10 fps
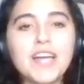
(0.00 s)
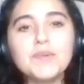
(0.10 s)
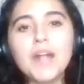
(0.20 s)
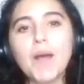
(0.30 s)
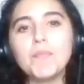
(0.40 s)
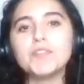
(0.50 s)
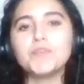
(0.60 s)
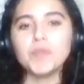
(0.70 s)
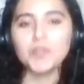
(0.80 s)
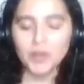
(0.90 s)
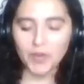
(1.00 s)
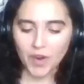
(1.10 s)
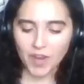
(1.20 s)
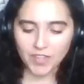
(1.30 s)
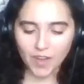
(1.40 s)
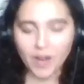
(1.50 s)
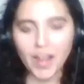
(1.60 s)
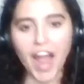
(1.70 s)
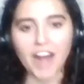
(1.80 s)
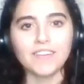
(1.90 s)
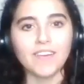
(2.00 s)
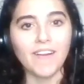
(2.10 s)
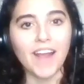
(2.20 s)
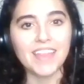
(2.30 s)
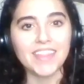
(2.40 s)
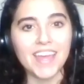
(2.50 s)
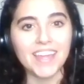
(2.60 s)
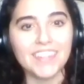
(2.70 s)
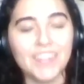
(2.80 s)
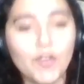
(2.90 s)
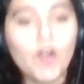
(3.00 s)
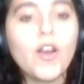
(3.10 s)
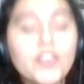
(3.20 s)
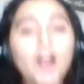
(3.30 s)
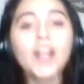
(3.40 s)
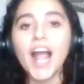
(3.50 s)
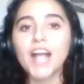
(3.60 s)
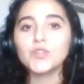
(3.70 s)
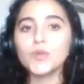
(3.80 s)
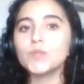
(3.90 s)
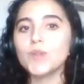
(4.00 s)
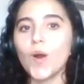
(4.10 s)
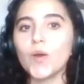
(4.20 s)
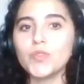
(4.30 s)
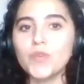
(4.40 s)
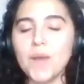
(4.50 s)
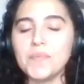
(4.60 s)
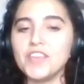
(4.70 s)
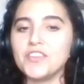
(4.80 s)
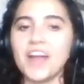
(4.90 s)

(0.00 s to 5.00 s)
what happens when you're a young actor, and then you're a young actor who's a heartthrob, and then you got